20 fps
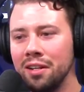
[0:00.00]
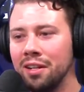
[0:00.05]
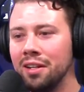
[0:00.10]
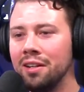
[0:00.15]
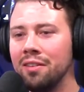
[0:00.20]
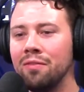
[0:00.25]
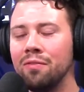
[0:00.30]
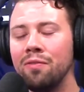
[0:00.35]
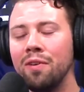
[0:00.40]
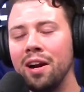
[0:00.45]

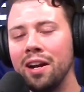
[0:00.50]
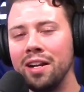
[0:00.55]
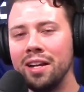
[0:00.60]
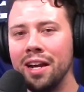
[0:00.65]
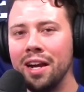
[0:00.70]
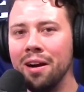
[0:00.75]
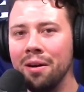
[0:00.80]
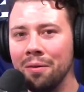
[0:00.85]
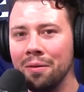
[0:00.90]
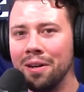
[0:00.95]
find
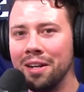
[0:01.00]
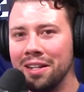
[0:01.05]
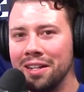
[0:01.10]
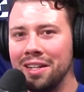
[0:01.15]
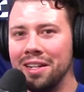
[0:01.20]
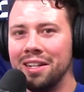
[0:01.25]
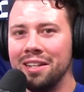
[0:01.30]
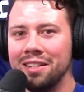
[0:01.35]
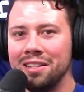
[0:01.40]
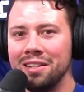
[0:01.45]
out what it
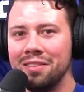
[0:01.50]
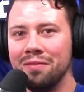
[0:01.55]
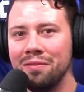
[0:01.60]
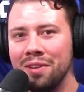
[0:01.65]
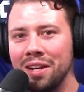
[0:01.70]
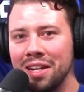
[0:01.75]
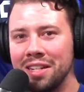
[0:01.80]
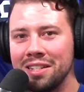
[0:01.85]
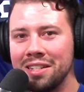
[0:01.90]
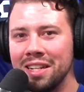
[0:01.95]
is and
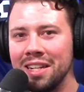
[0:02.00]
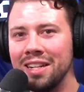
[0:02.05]
fix it.